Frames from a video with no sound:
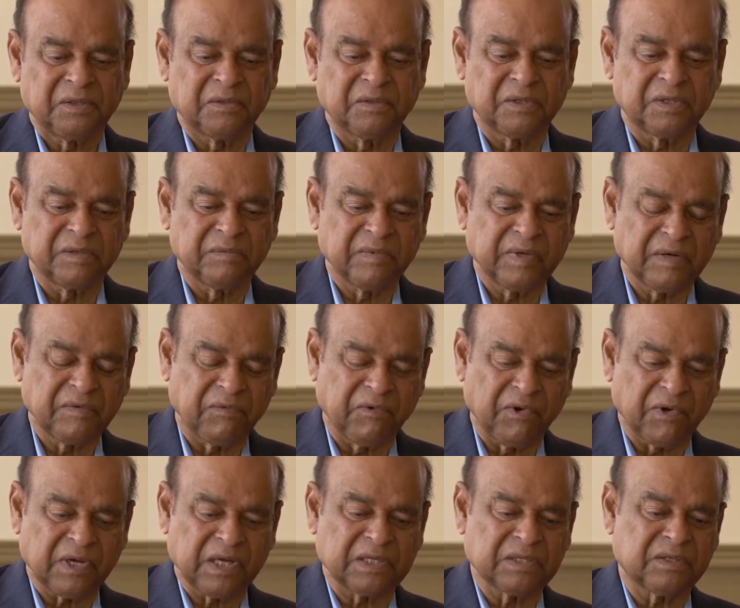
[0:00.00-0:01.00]
to remain
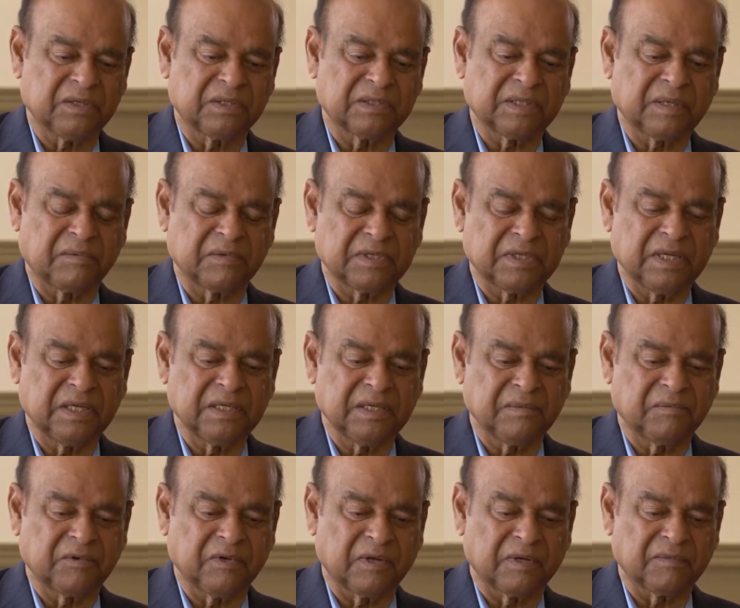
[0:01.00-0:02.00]
focused on
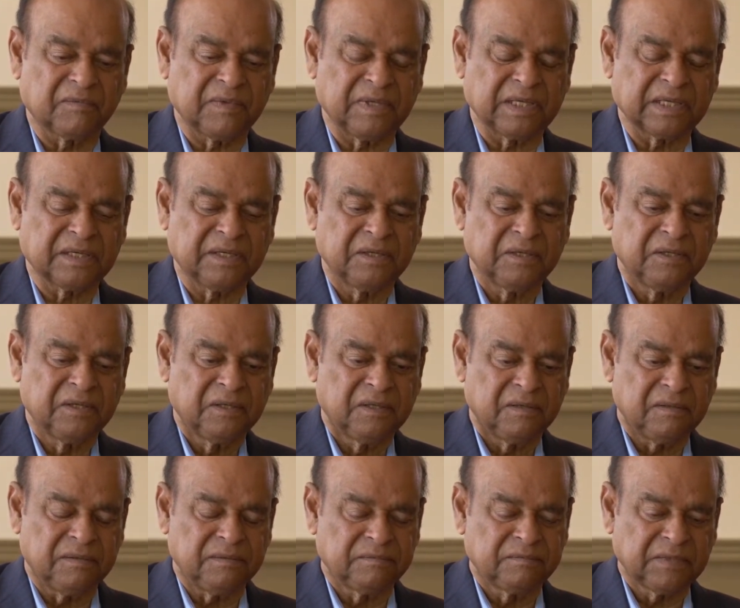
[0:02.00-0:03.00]
substantive conflict
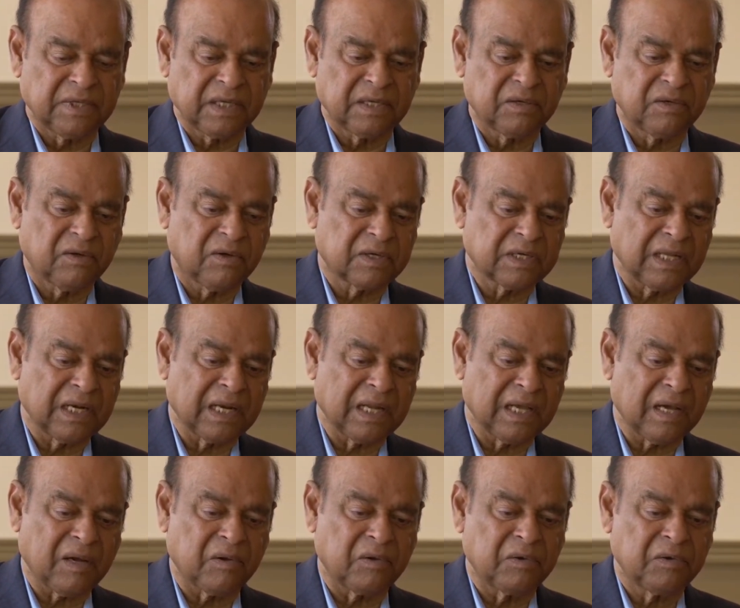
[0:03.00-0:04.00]
and not
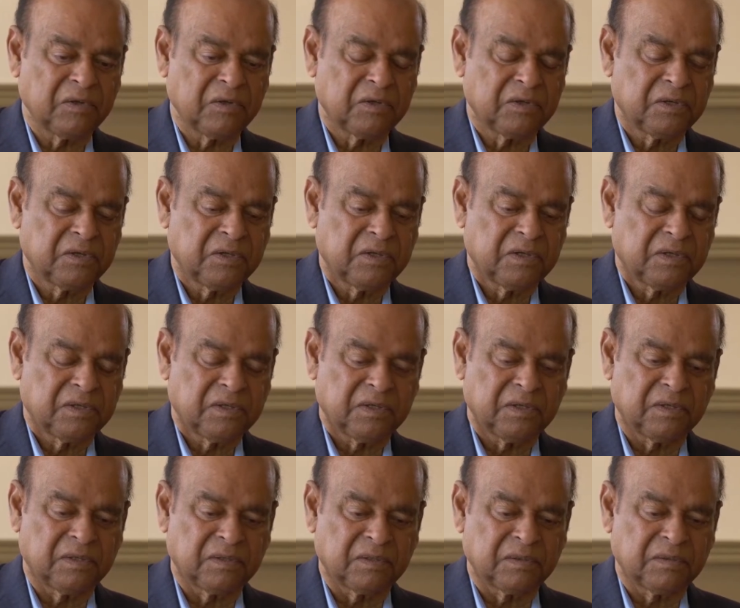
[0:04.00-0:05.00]
allow,
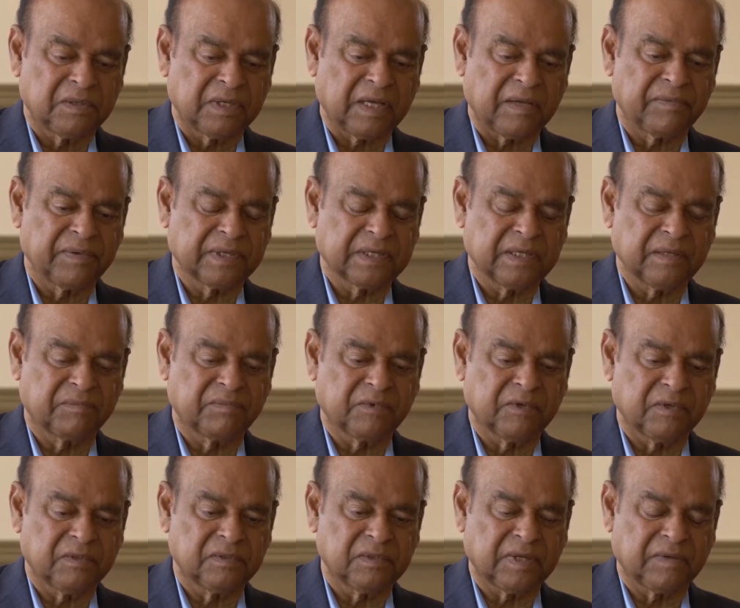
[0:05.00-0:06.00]

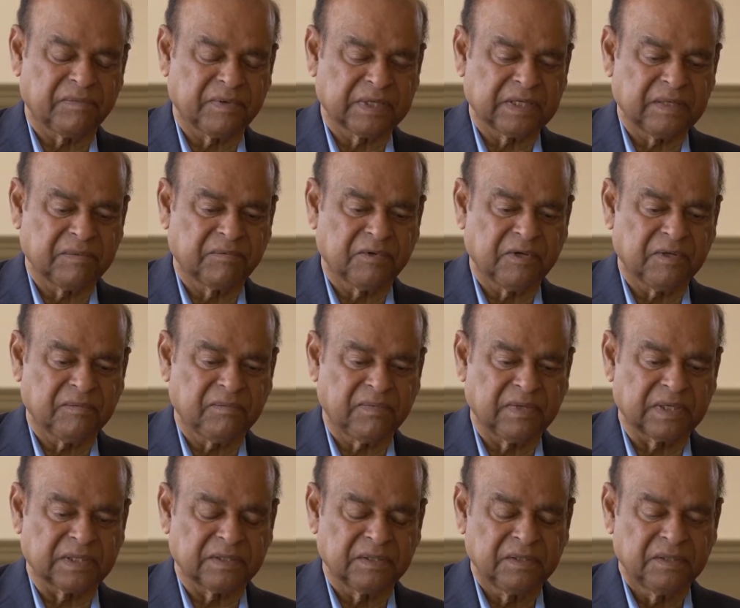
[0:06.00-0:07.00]
affective
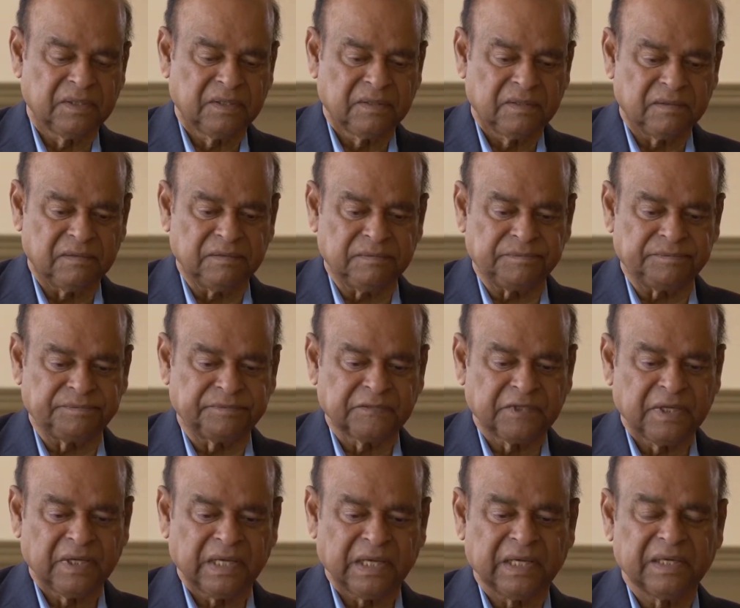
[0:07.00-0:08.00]
conflict.
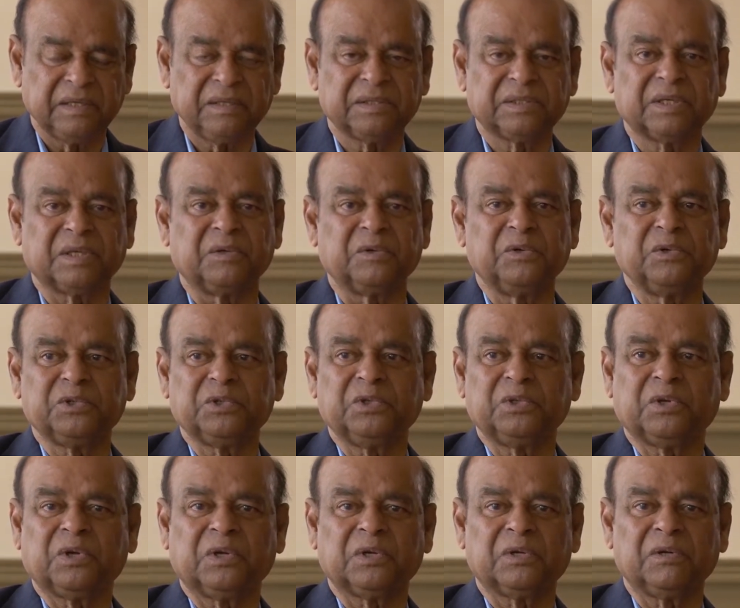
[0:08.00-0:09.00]
And he said, who
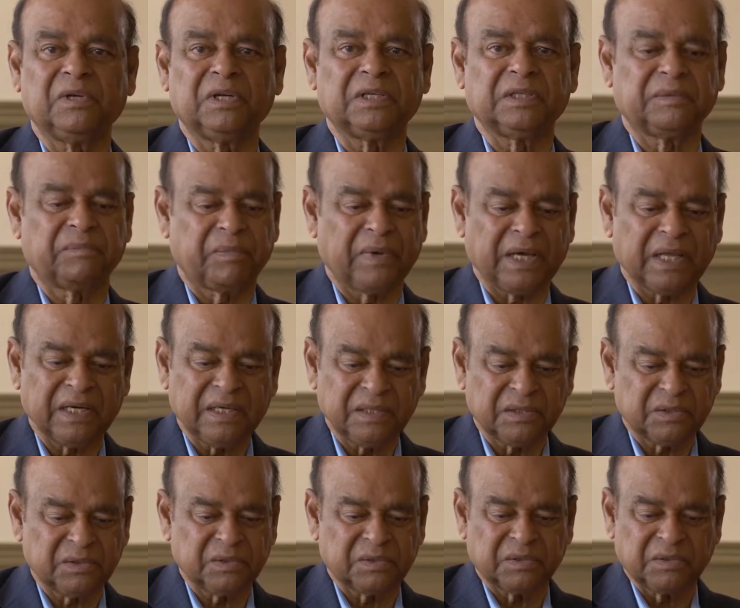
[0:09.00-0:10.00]
should control it? The
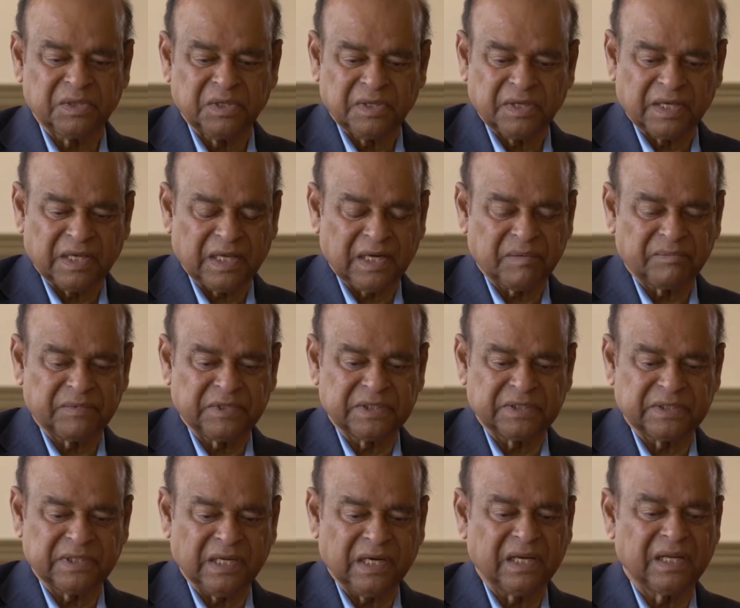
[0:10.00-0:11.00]
parents should help the
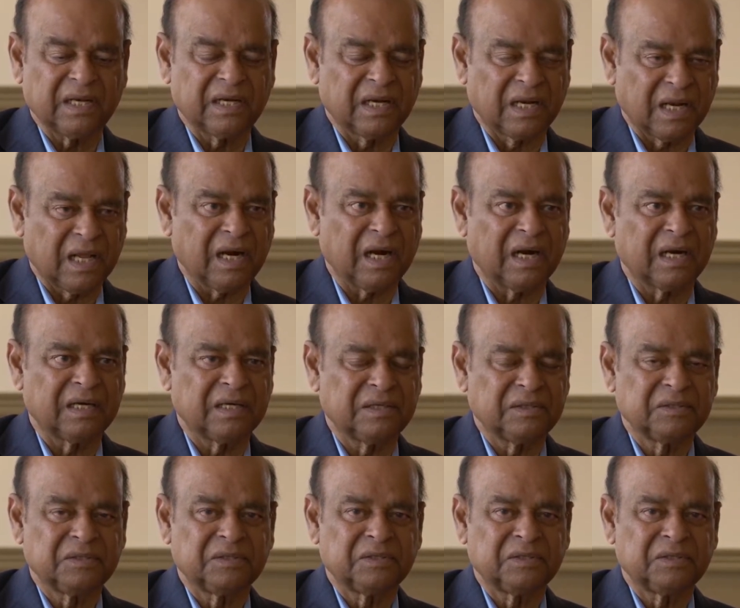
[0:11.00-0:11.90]
children learn